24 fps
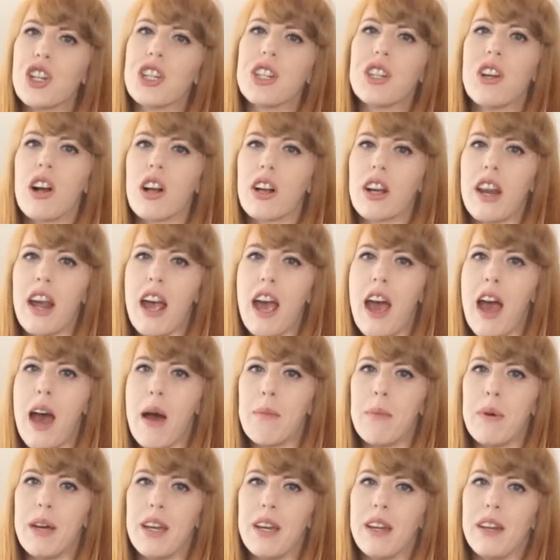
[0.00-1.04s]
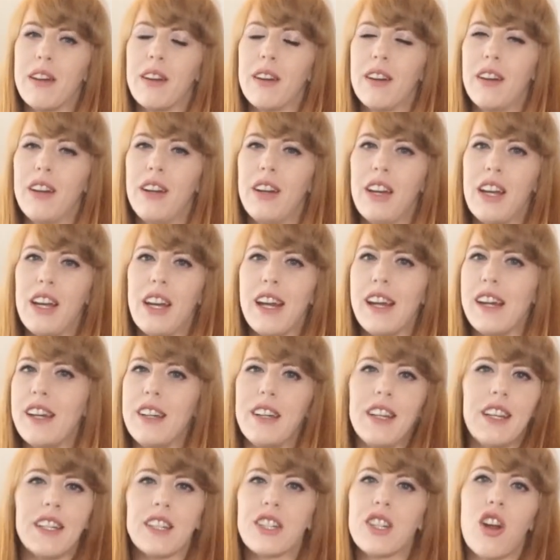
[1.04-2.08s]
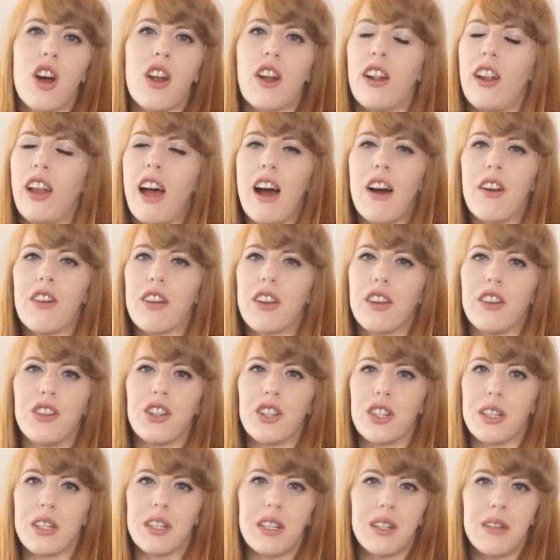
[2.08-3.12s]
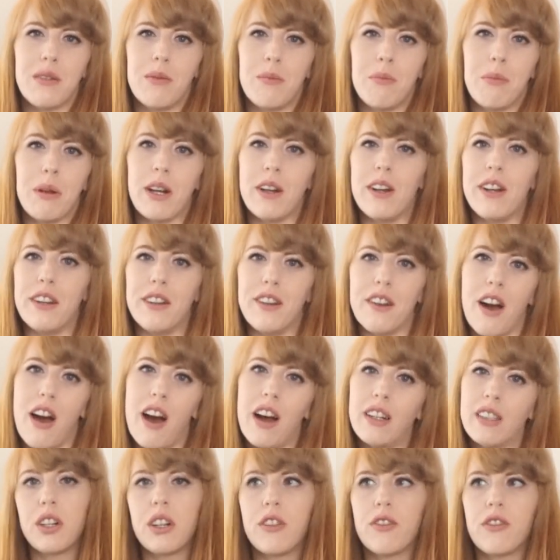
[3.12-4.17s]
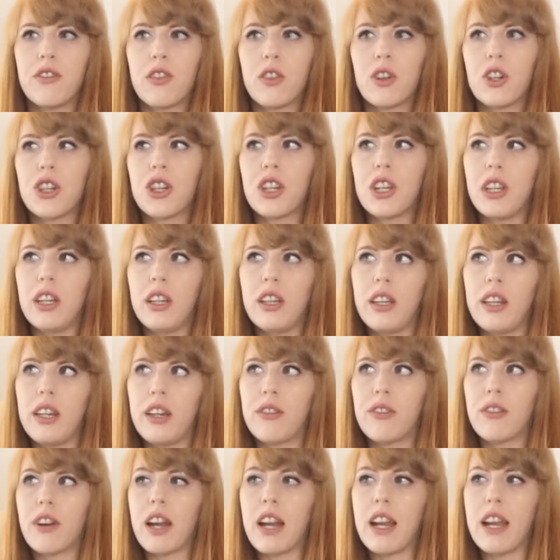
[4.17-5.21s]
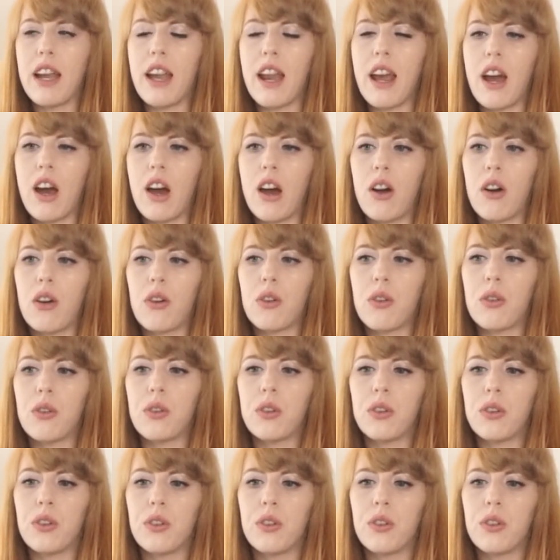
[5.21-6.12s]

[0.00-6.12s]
just not gonna happen. It's not allowed, just period dot. Unfortunately, right now,